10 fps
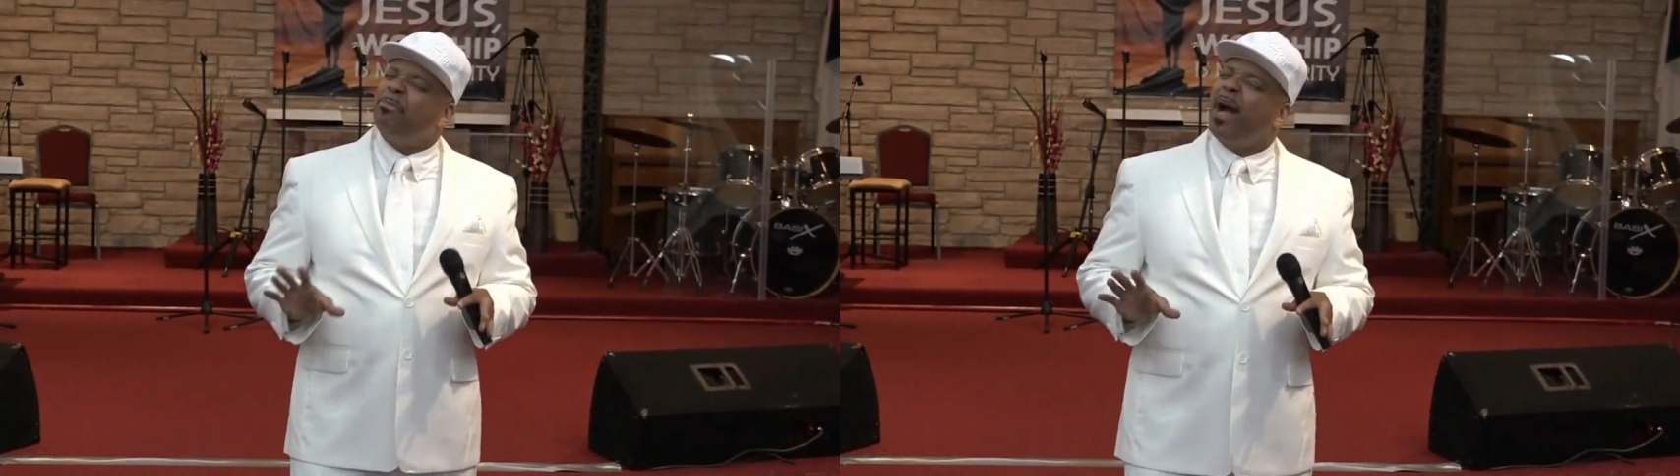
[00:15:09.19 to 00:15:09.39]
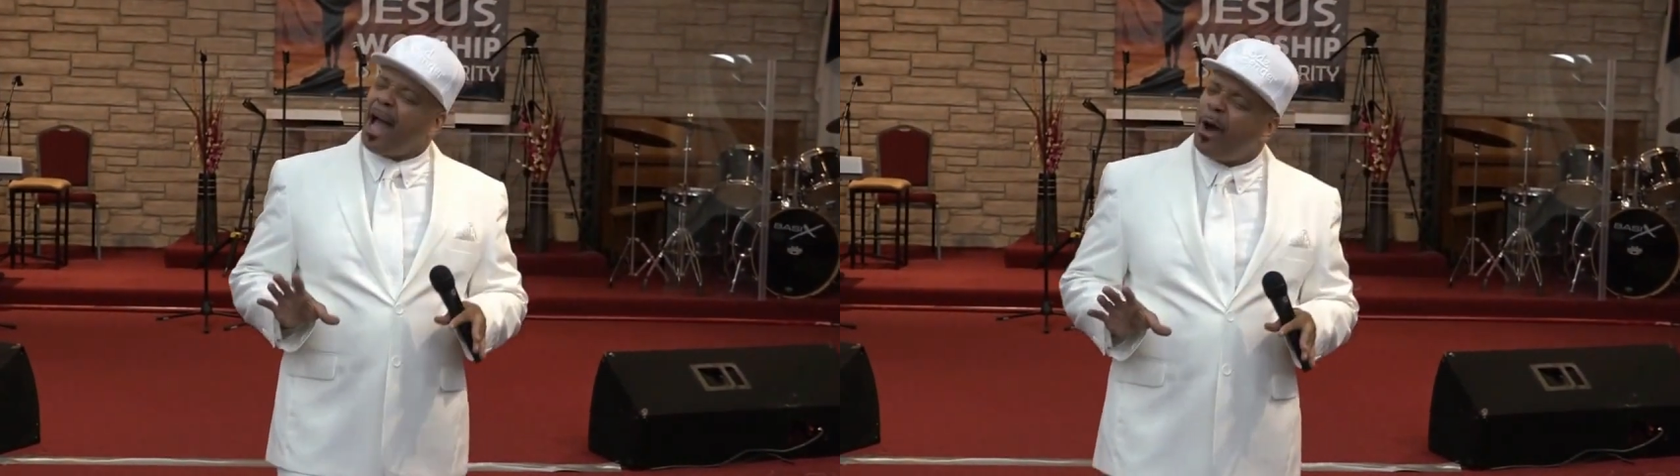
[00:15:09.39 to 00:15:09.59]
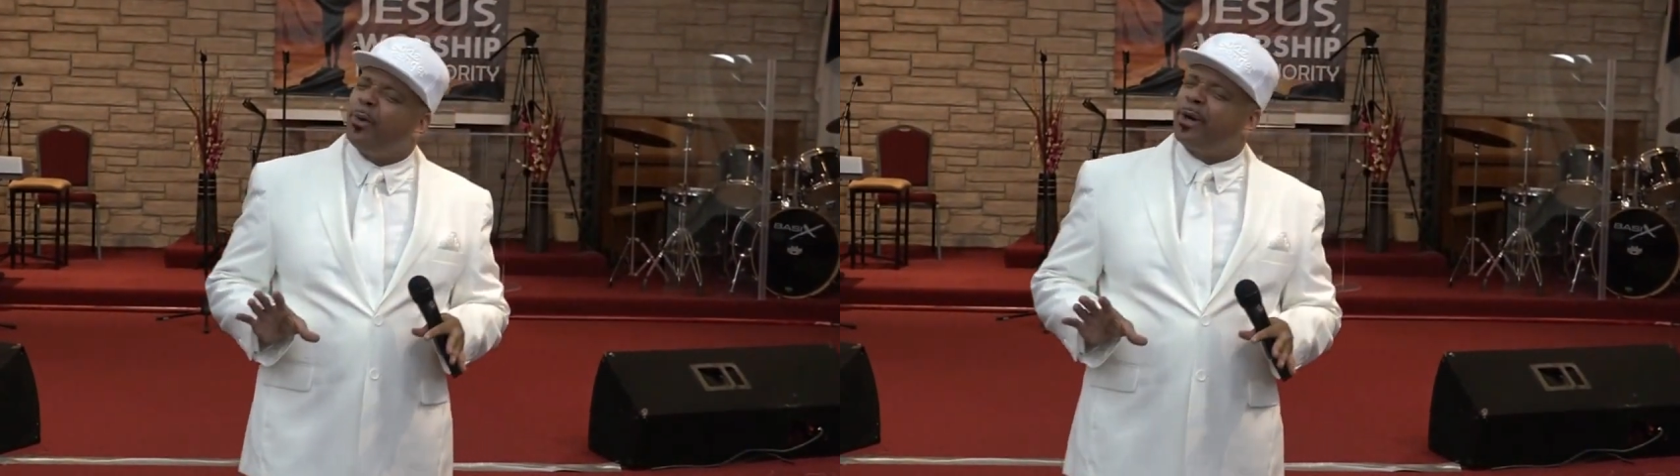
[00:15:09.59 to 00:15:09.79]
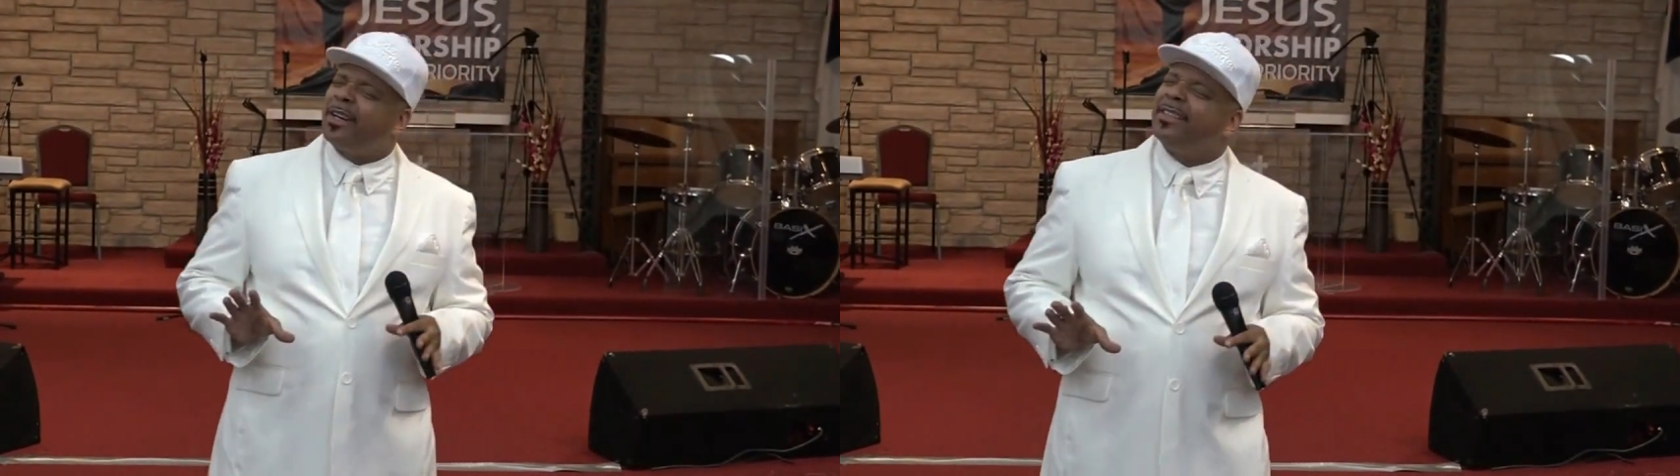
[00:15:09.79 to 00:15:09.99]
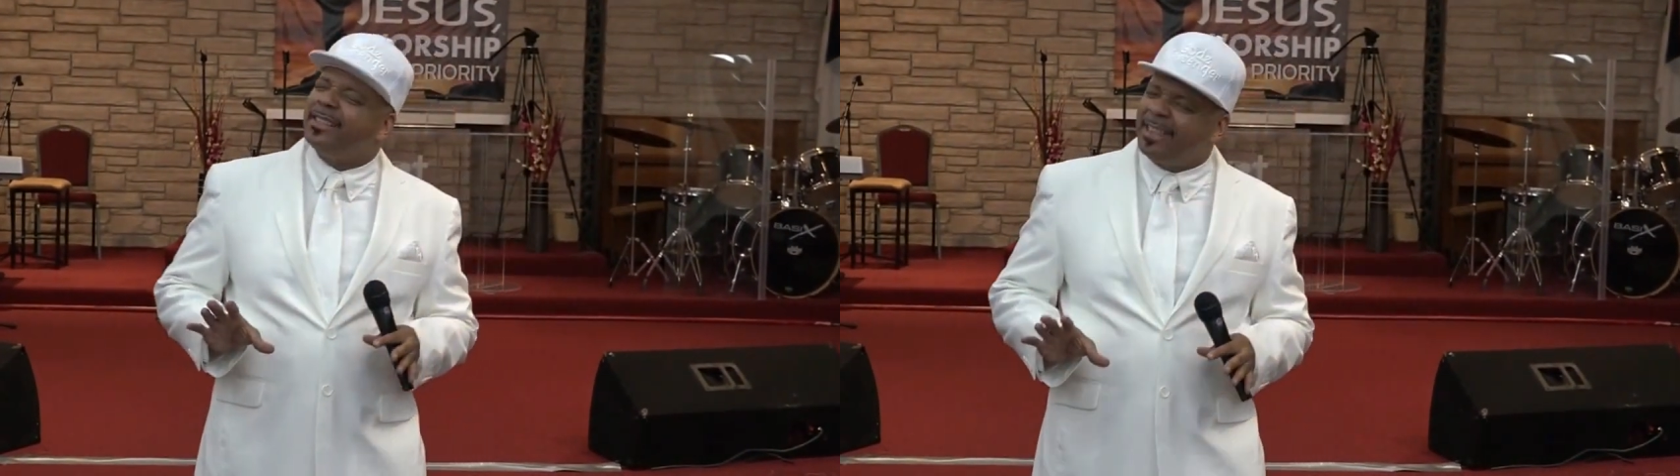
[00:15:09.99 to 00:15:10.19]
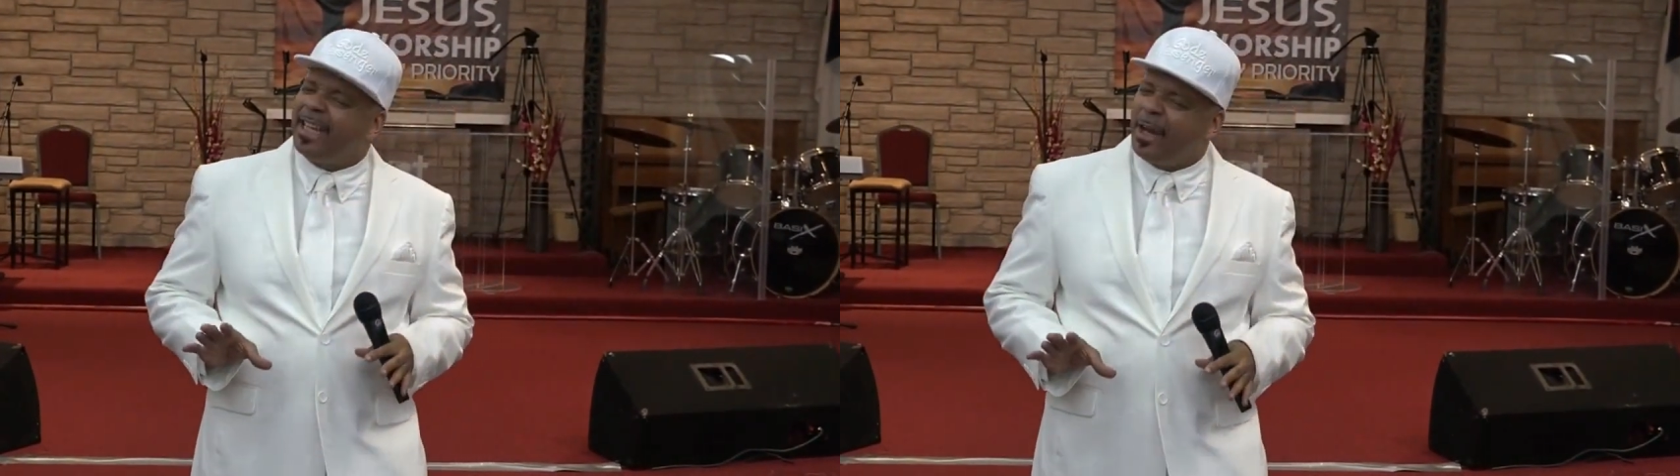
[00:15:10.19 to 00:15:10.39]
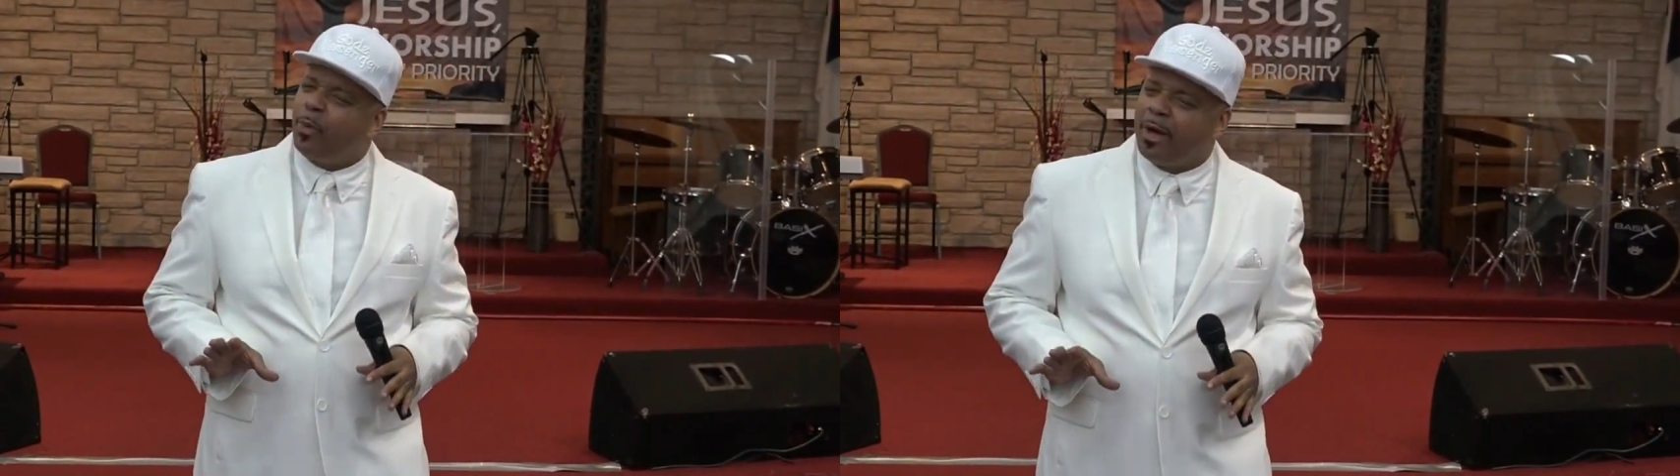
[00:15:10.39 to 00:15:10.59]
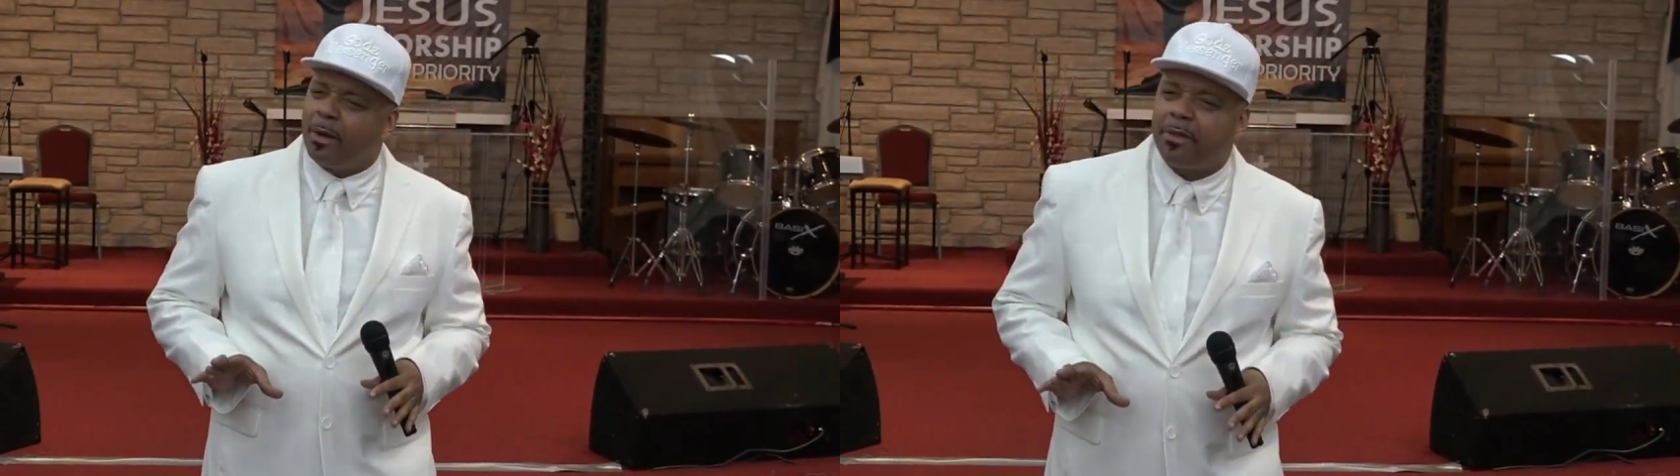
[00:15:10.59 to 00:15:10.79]
power to get
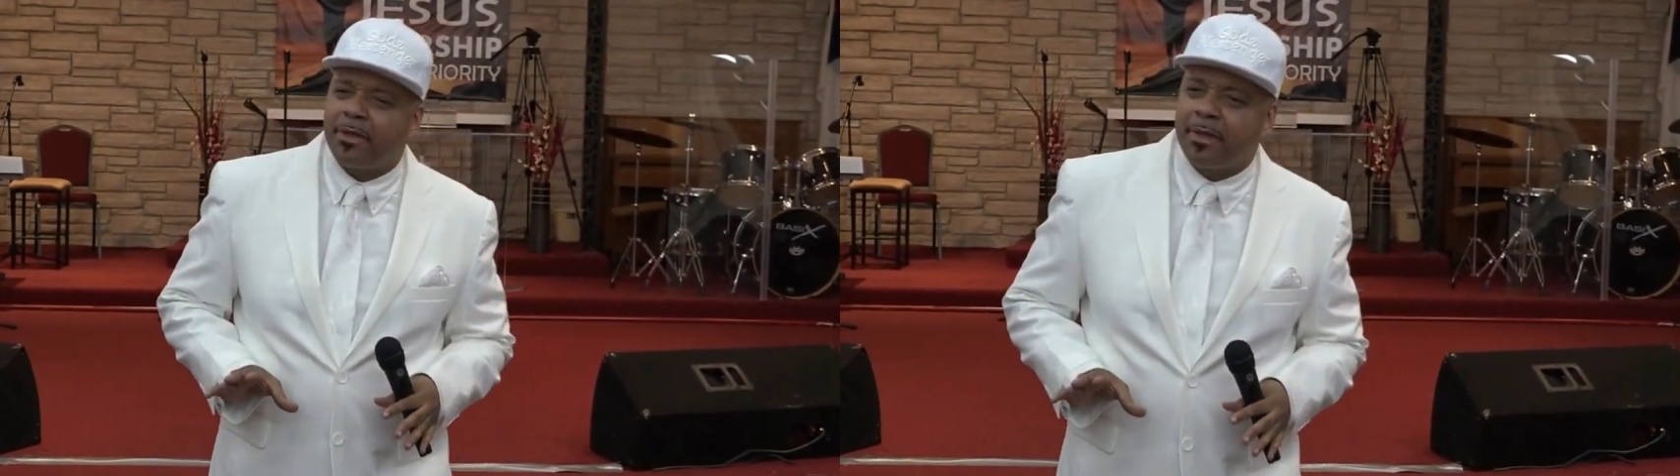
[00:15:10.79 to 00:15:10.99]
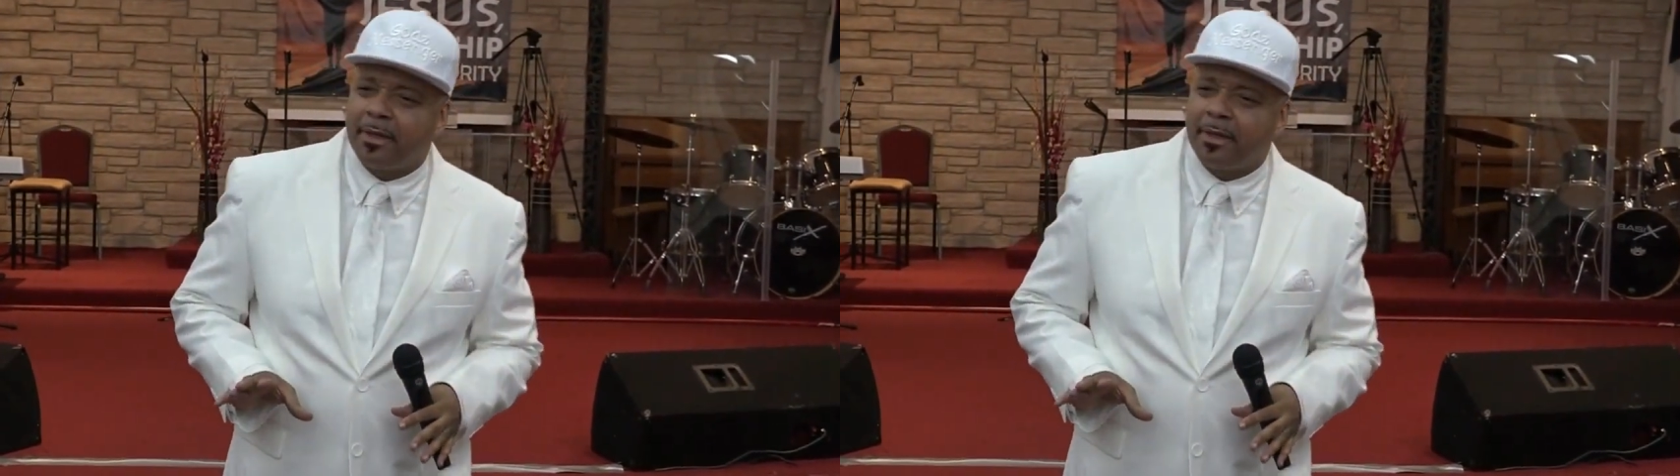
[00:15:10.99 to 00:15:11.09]
wealth.